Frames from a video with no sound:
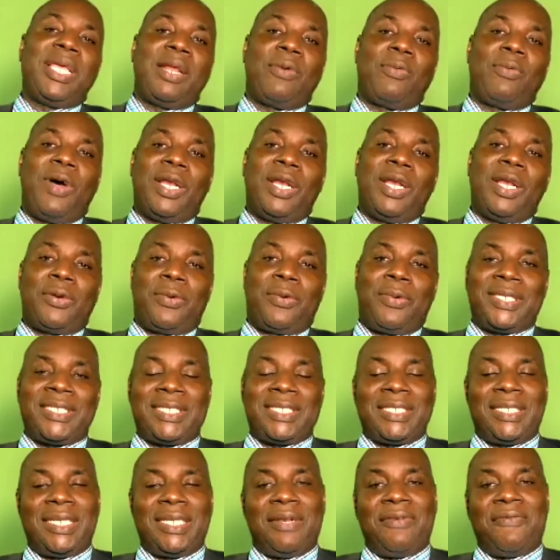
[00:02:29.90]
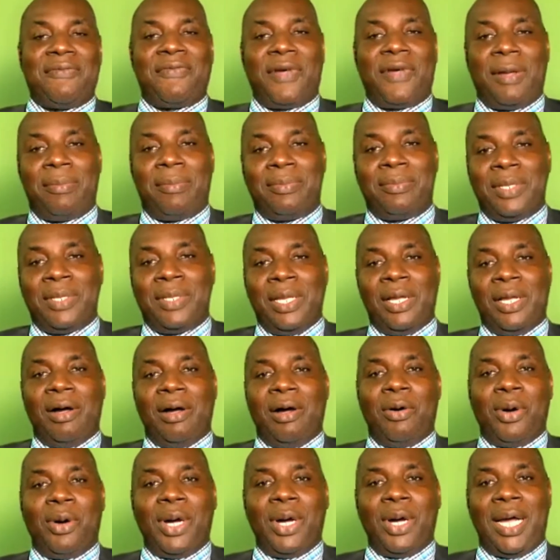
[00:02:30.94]
had one question from
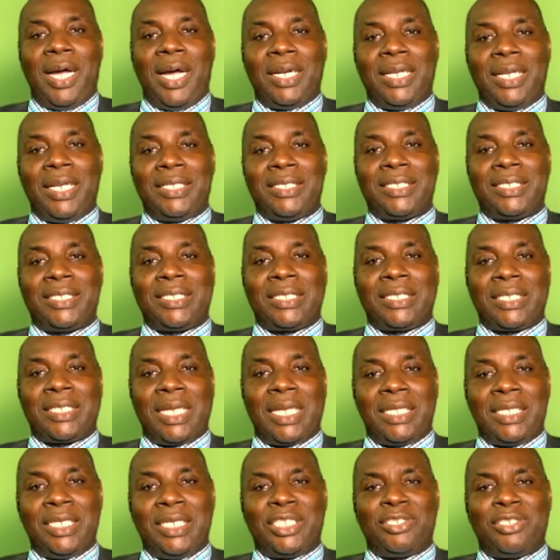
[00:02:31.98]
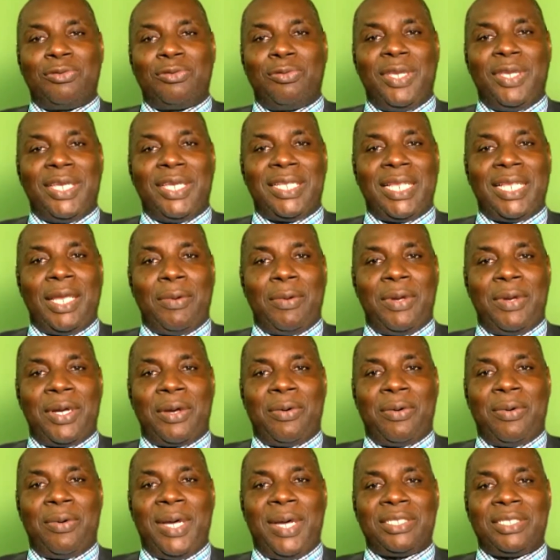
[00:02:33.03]
our audience this week. They
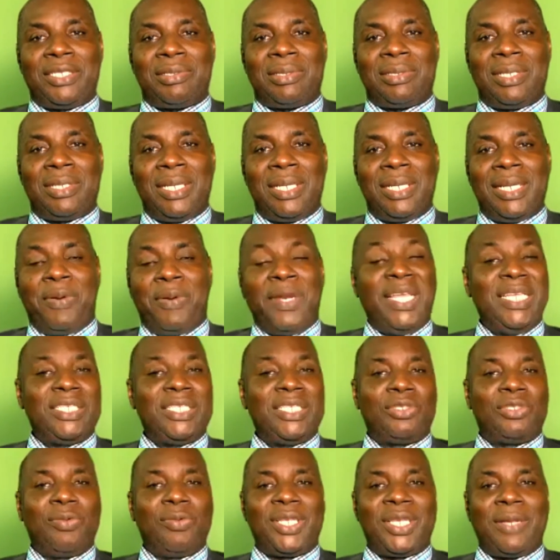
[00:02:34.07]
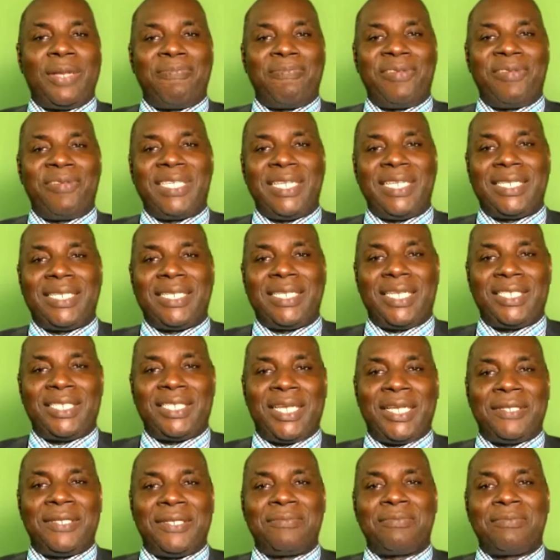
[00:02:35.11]
were quite pleased with the
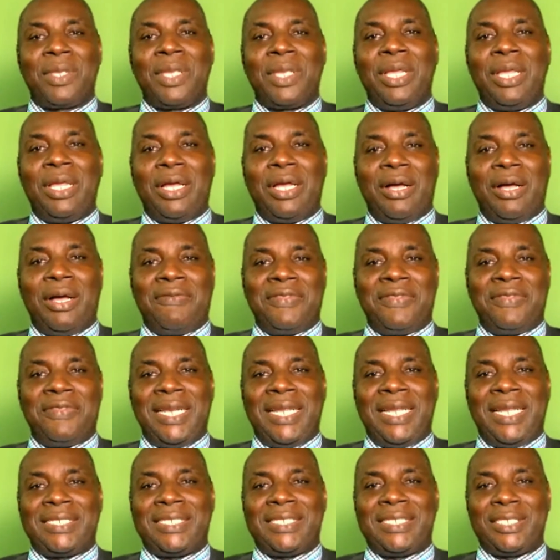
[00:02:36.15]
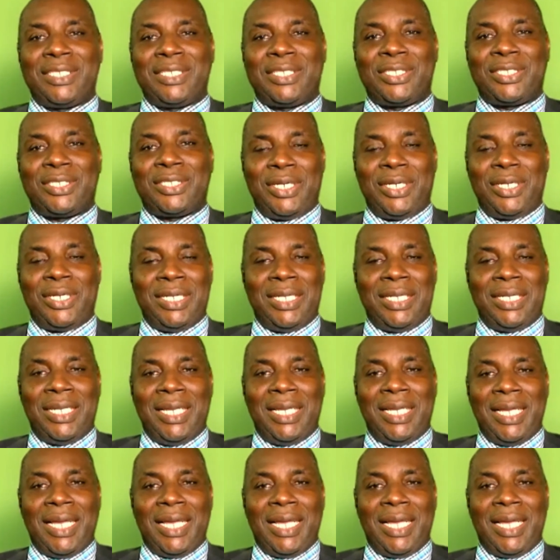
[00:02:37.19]
presentation of the lesson study,